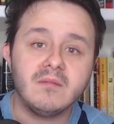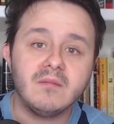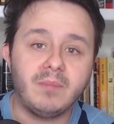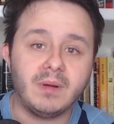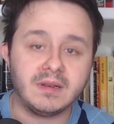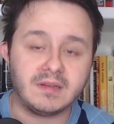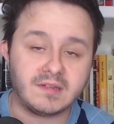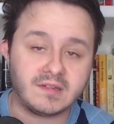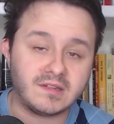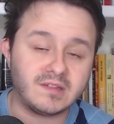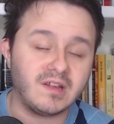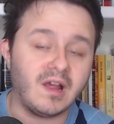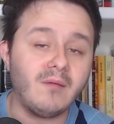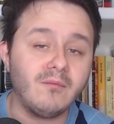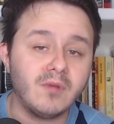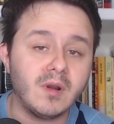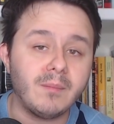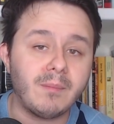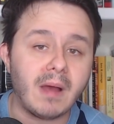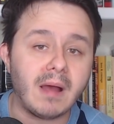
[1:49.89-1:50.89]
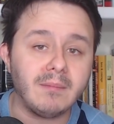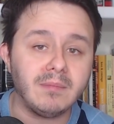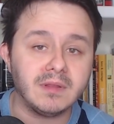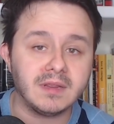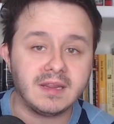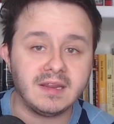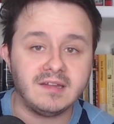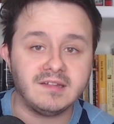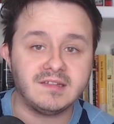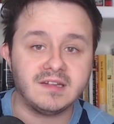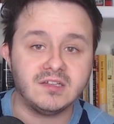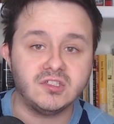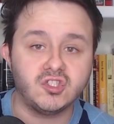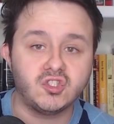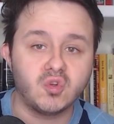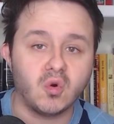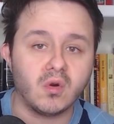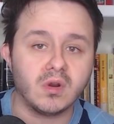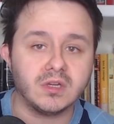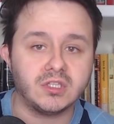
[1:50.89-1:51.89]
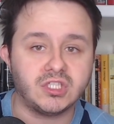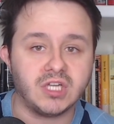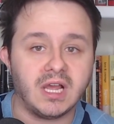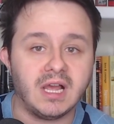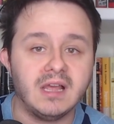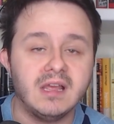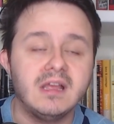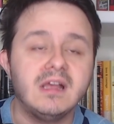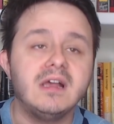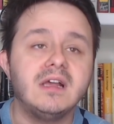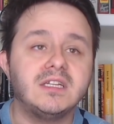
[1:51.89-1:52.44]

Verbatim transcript: but some Republicans in Georgia